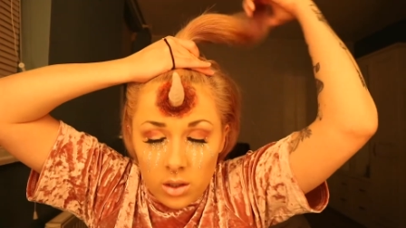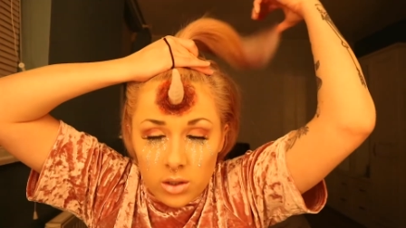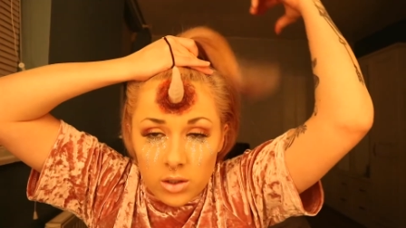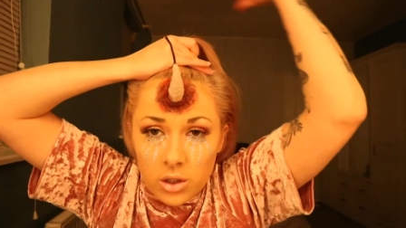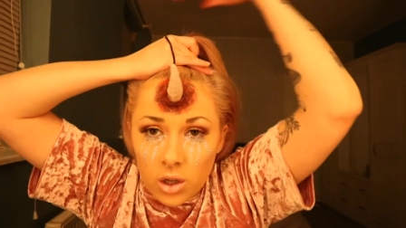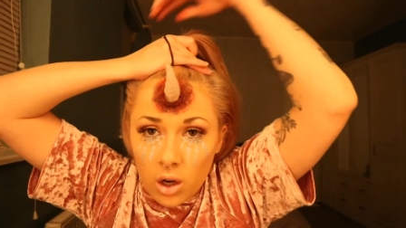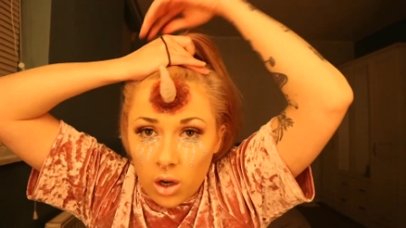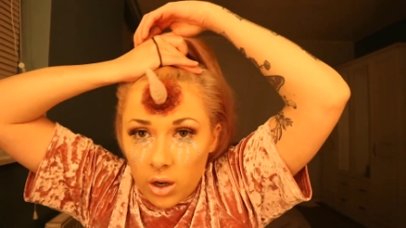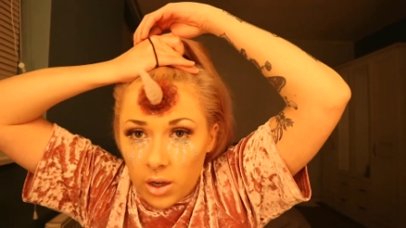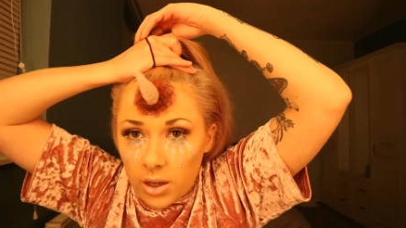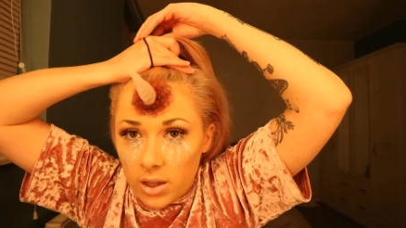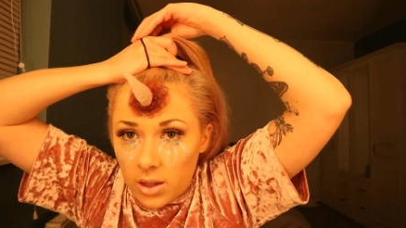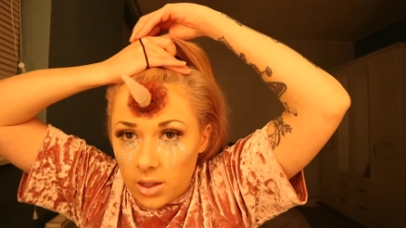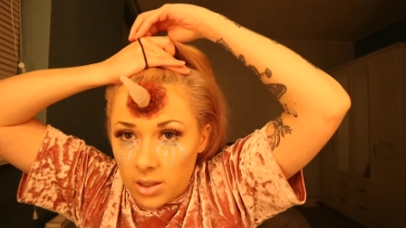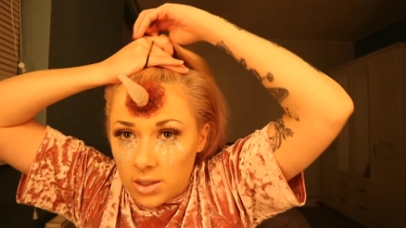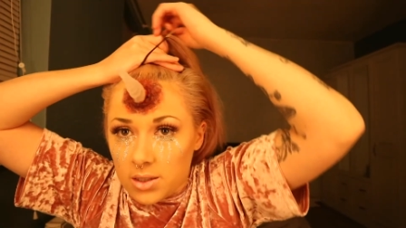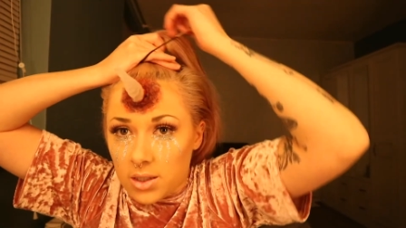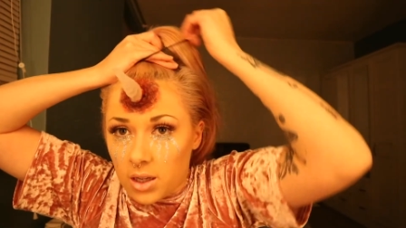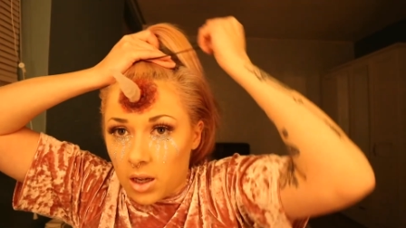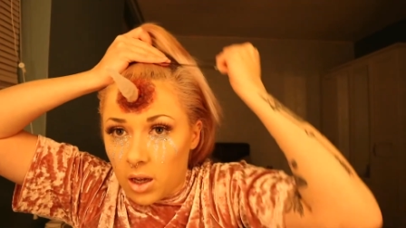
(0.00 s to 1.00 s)
tie
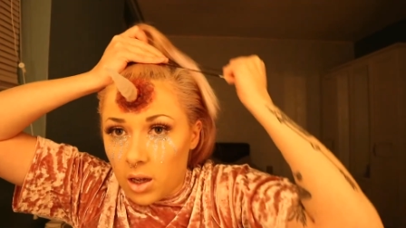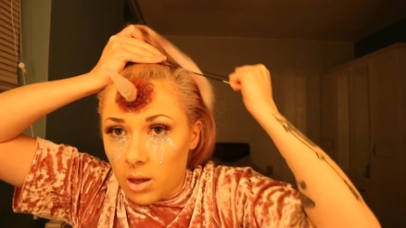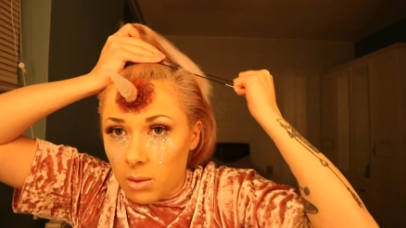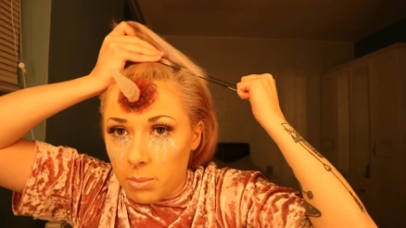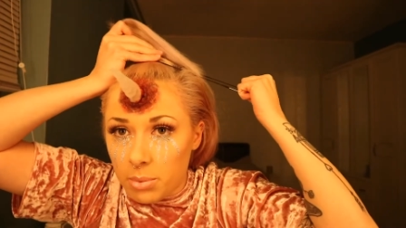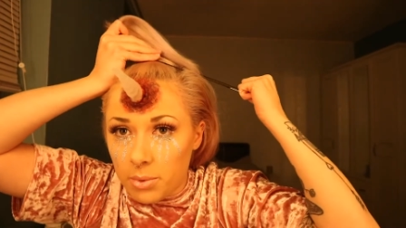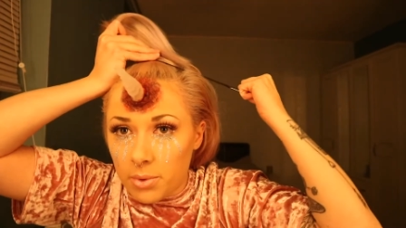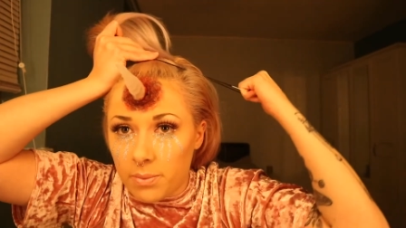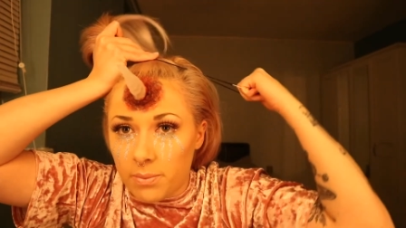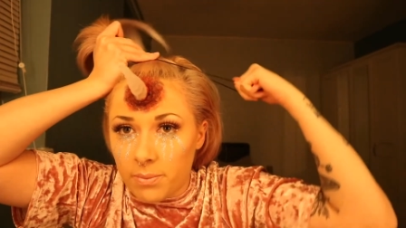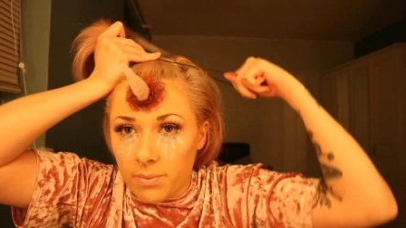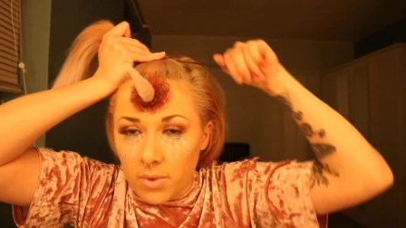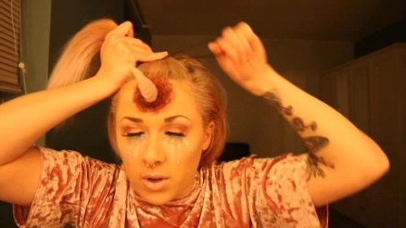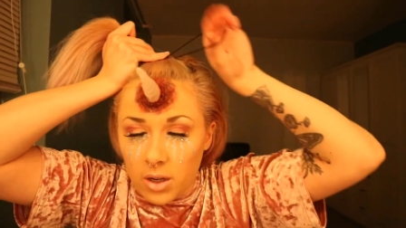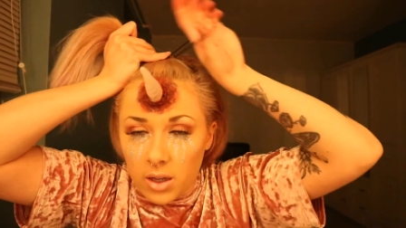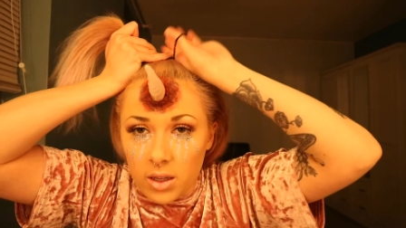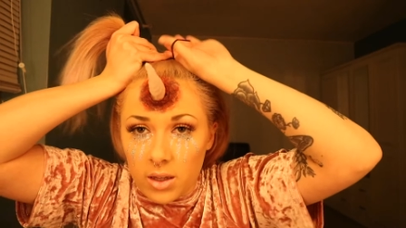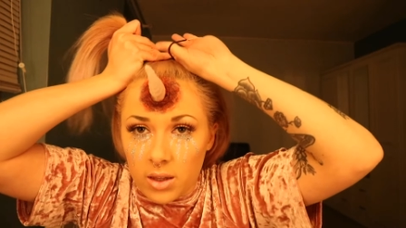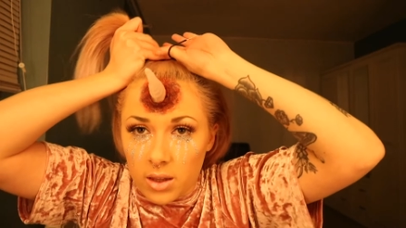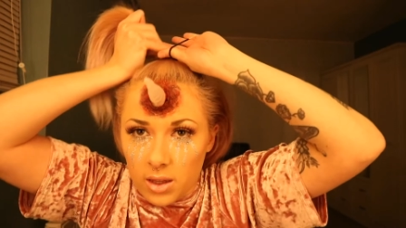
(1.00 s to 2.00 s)
this up
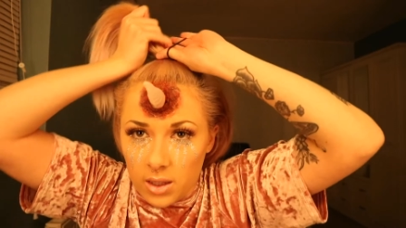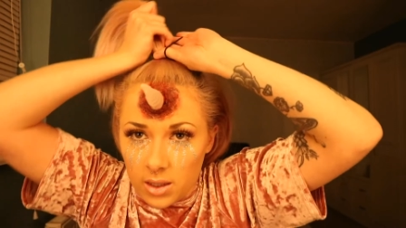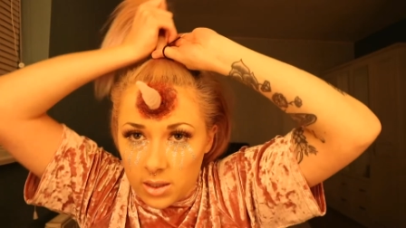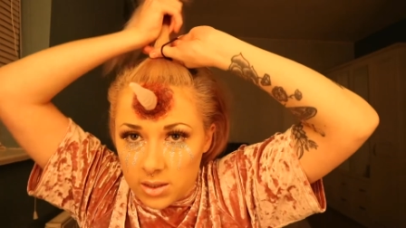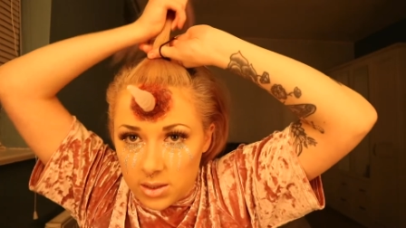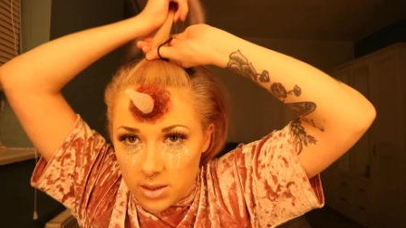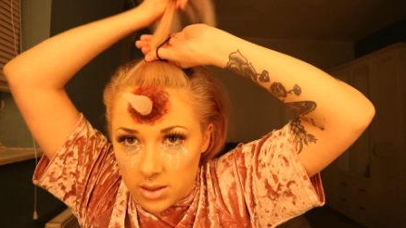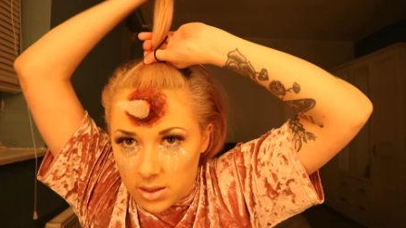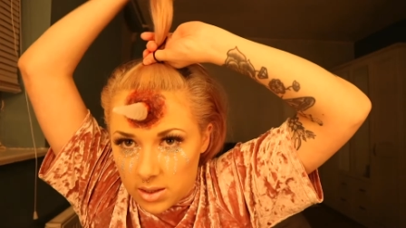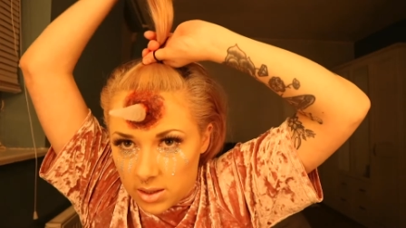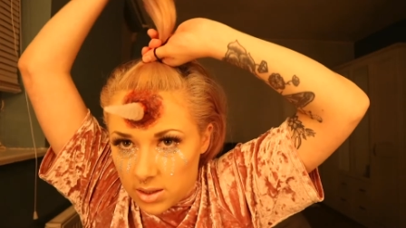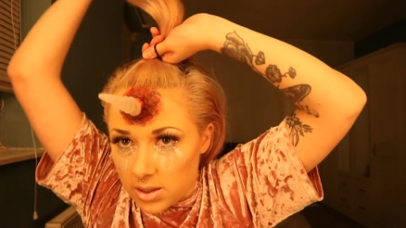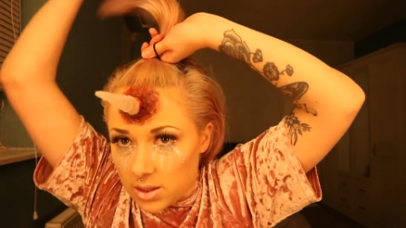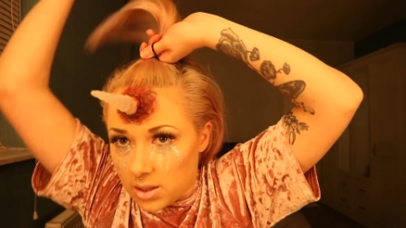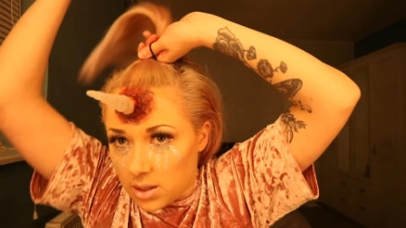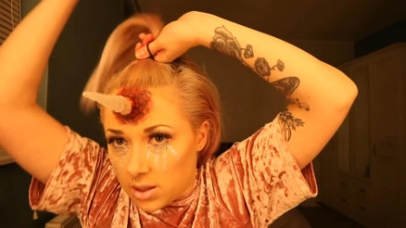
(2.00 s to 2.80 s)
like this.